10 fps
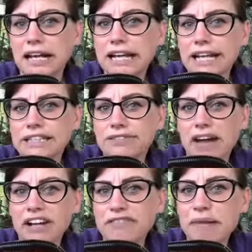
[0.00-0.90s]
can
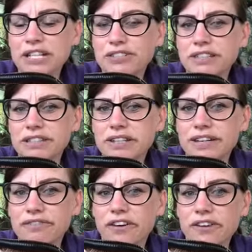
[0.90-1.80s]
survive better in the
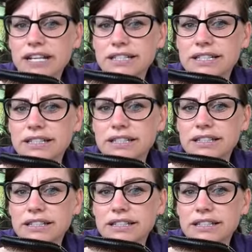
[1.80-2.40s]
rainforest?